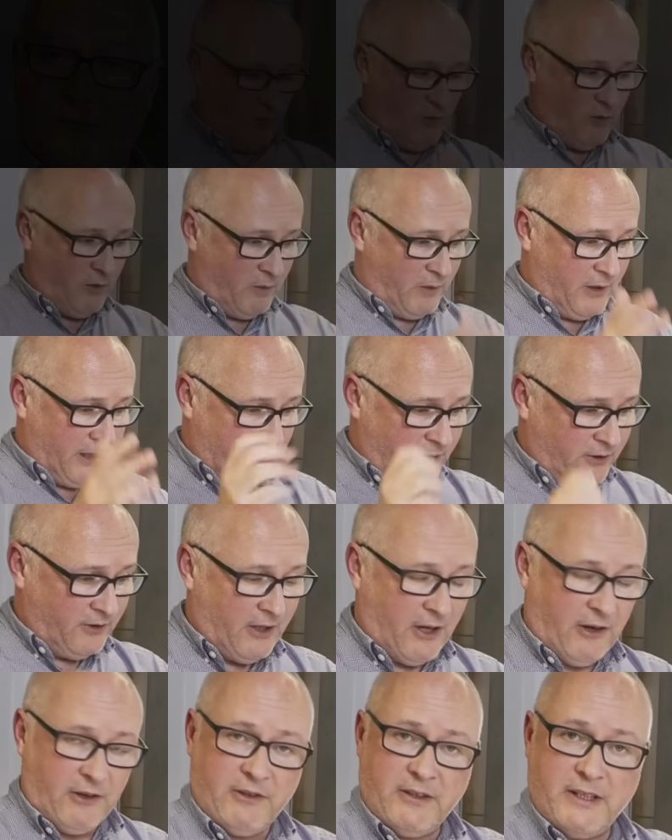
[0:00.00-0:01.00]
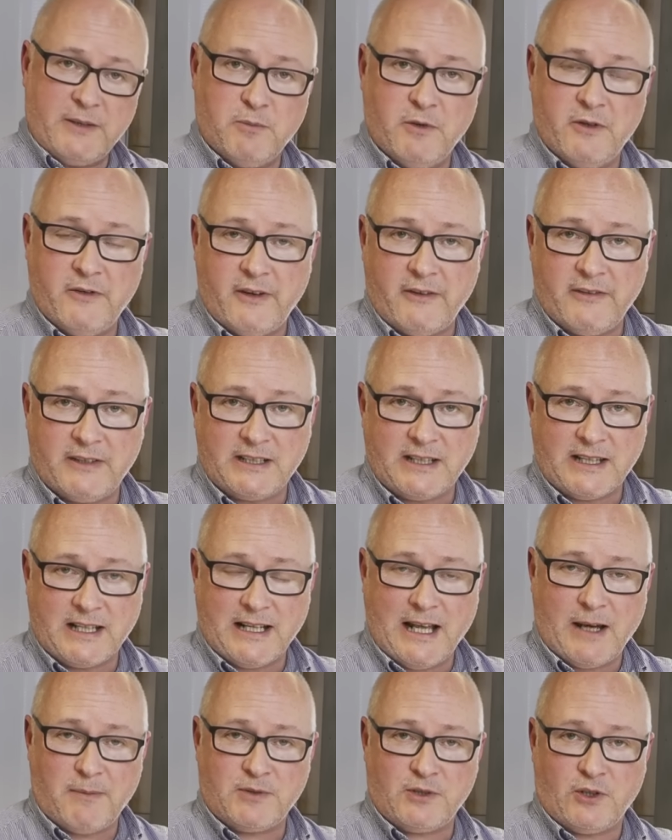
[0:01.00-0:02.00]
What we're going to do now is move over to the
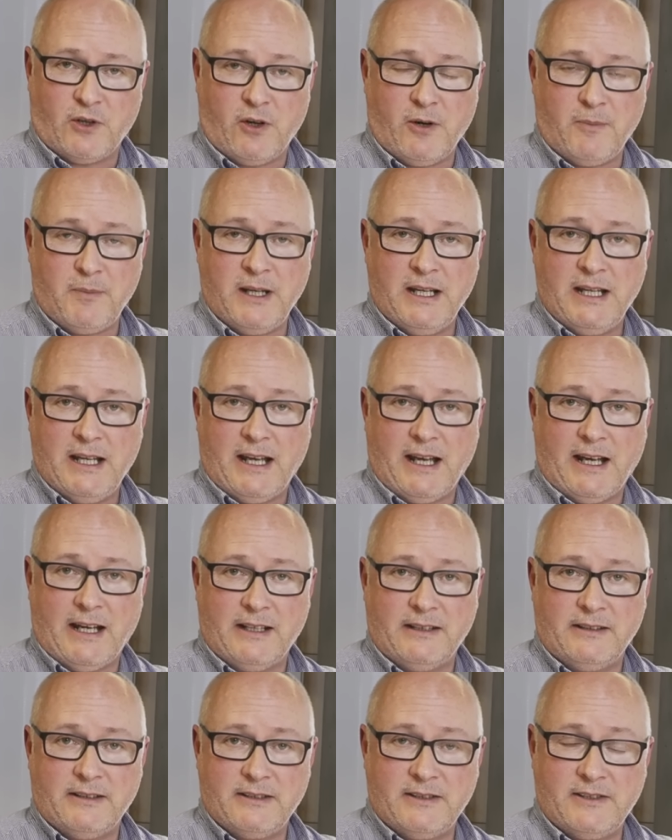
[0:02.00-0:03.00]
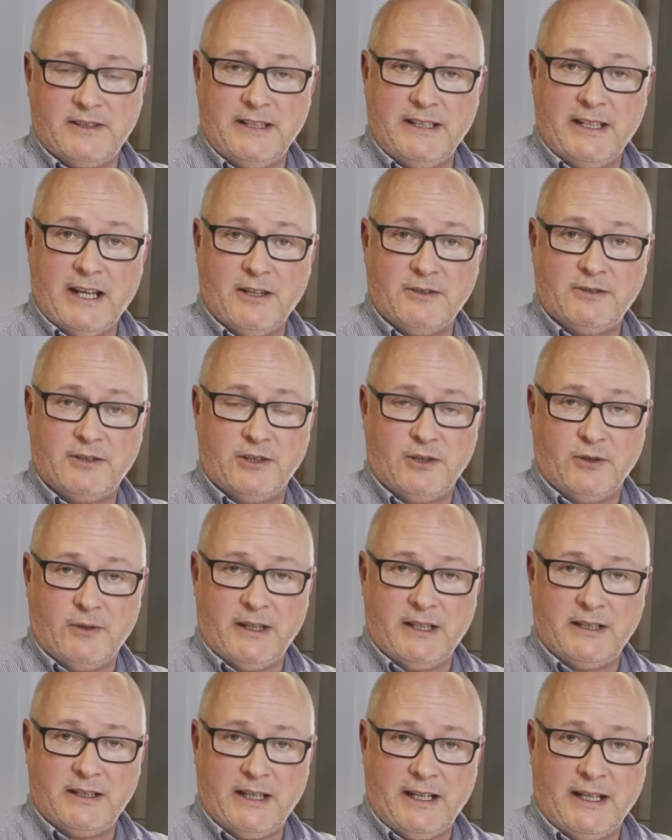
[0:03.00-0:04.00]
laptop and see how to do
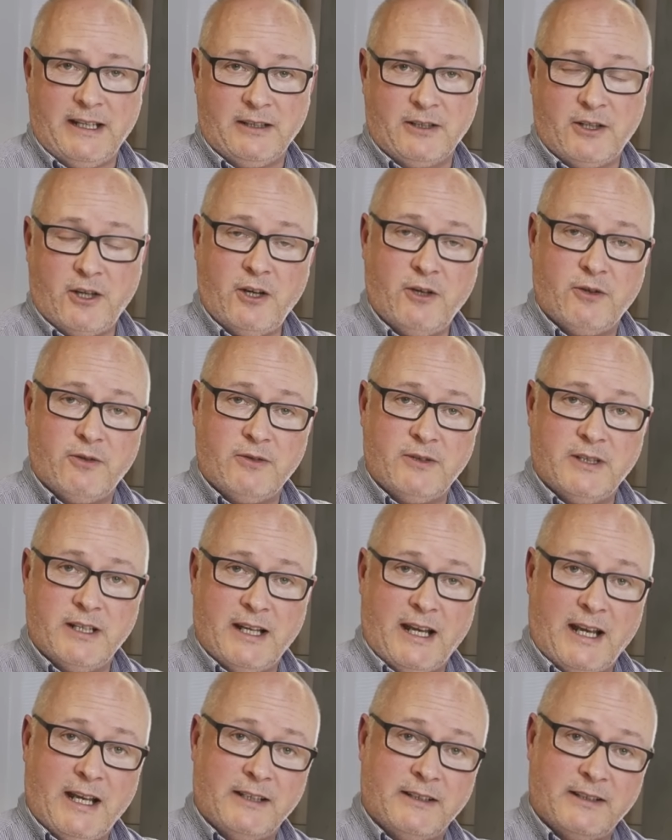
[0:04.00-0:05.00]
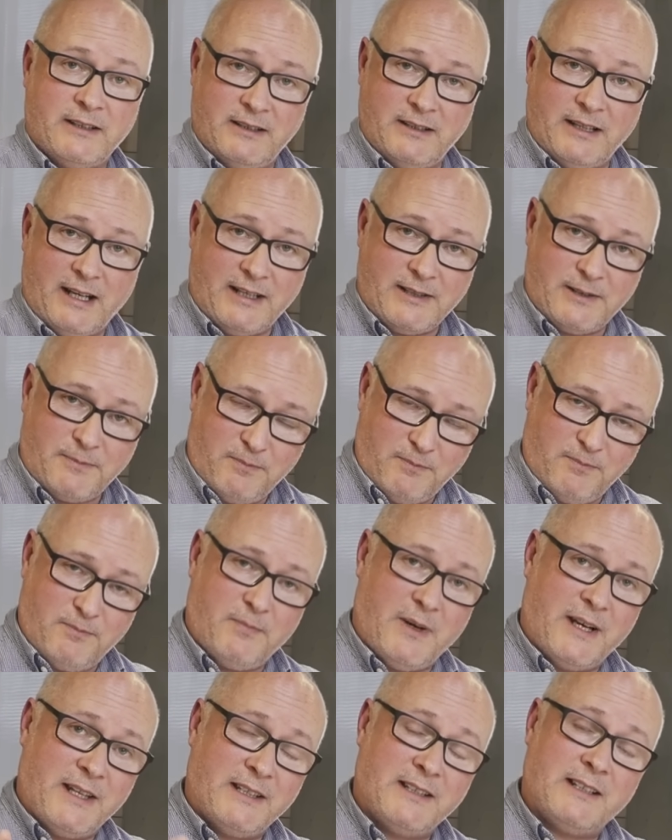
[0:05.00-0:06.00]
it in code, and as
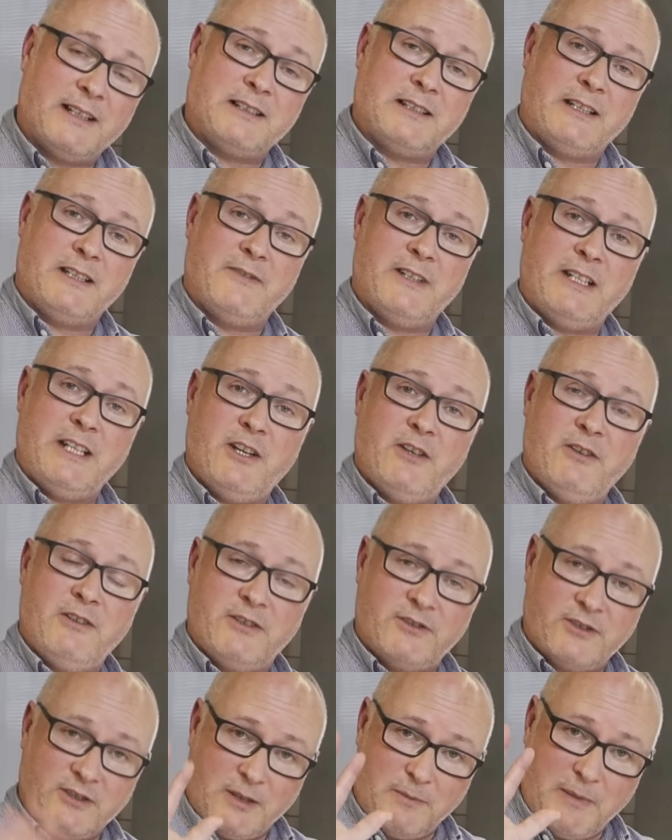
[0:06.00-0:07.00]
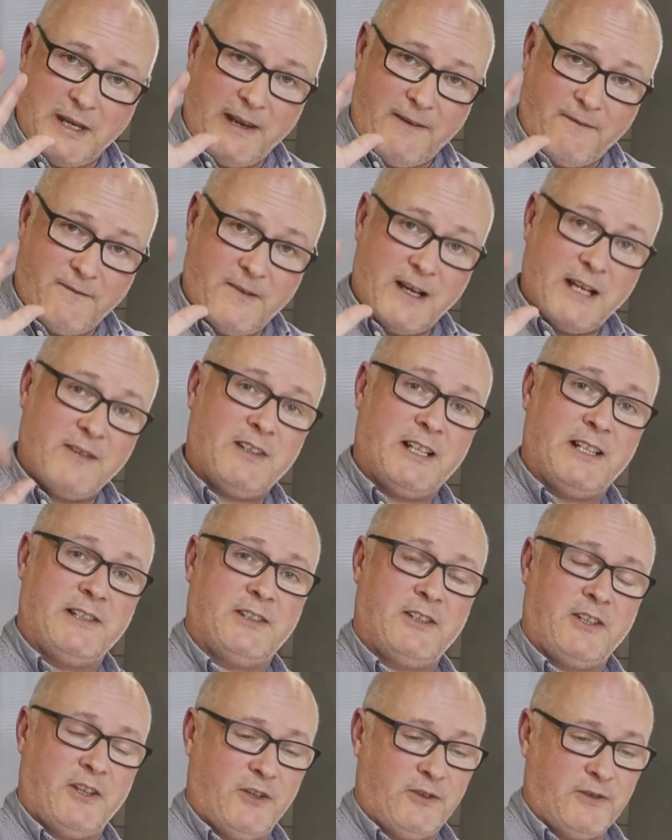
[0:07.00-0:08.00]
by the title of the video, it's going to be 5 lines
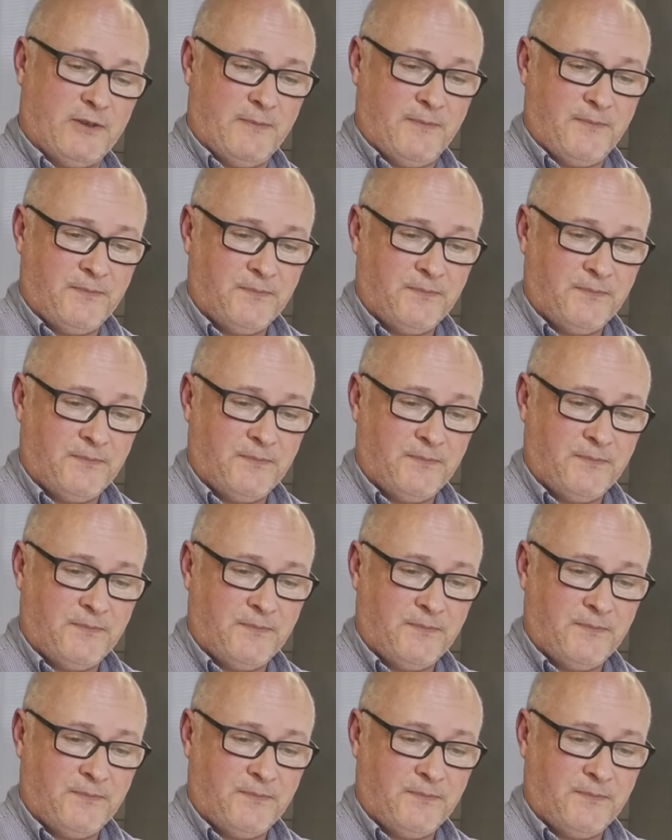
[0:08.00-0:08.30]
of code.